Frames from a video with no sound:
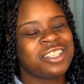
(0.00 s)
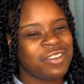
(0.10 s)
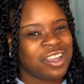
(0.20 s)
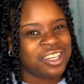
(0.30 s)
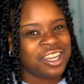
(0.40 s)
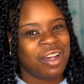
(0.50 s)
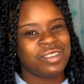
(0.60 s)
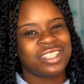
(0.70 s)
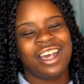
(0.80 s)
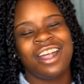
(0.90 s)
This is Brownsugar
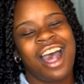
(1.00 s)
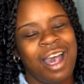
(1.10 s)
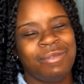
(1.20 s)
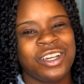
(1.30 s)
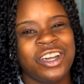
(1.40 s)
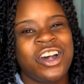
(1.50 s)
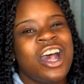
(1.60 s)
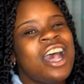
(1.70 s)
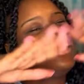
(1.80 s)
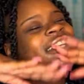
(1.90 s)
Commentating. I'm your girl,
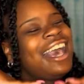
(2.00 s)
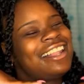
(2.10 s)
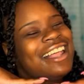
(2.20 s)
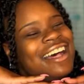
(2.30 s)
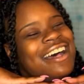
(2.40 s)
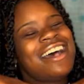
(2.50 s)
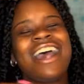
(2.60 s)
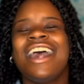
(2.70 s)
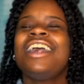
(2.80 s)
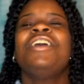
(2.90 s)
Kayla.
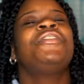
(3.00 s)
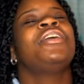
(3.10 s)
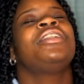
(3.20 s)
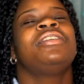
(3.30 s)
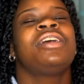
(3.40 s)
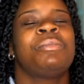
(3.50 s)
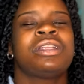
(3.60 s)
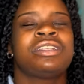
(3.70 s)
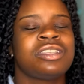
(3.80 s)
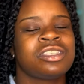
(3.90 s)
If you're new here,
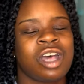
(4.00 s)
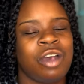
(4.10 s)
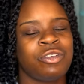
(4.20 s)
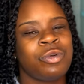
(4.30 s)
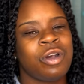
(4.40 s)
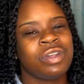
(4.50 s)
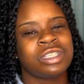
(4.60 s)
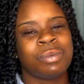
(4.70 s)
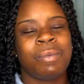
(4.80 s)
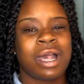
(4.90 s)
make sure to subscribe for more
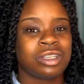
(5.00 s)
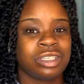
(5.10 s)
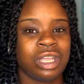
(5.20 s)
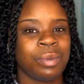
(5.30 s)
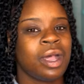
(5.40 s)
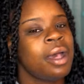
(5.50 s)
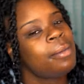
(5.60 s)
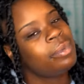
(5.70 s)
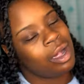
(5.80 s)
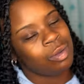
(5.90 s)
videos about Black entertainment,
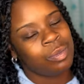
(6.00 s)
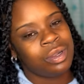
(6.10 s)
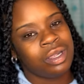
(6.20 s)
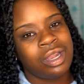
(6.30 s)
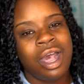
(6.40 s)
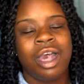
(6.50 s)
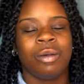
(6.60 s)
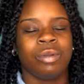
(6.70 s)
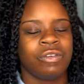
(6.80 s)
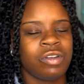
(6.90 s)
Black womanhood,
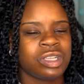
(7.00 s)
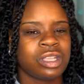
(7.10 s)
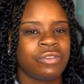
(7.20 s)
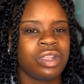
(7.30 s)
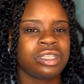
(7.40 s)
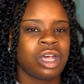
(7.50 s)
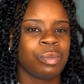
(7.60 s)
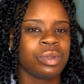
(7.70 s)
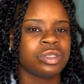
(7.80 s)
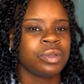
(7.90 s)
and whatever else I feel like talking
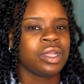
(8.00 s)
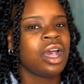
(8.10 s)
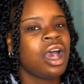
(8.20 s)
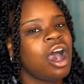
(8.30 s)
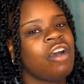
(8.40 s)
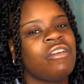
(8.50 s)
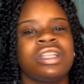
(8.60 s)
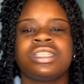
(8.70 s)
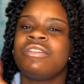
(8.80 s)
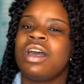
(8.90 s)
about this week. All right,
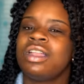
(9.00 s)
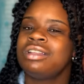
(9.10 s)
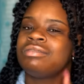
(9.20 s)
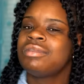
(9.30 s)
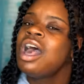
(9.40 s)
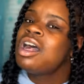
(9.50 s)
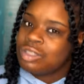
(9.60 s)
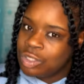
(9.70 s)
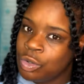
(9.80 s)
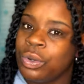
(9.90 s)
let's get right in
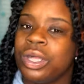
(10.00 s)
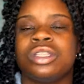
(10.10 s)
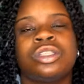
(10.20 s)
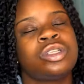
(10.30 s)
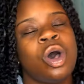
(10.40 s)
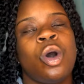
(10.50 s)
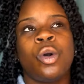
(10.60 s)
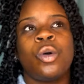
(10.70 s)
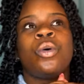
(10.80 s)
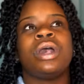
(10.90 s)
to it.
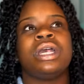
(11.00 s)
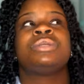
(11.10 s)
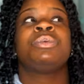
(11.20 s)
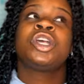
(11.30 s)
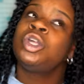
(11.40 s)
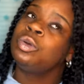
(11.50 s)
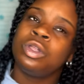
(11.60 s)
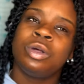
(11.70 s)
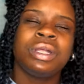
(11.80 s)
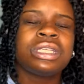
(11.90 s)
So, it's been a cute
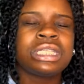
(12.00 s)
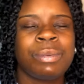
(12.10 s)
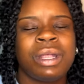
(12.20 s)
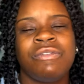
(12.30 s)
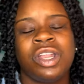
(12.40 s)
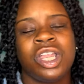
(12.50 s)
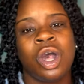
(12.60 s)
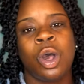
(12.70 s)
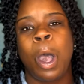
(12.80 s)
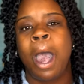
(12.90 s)
little minute since I made a
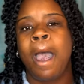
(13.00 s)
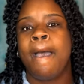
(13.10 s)
video.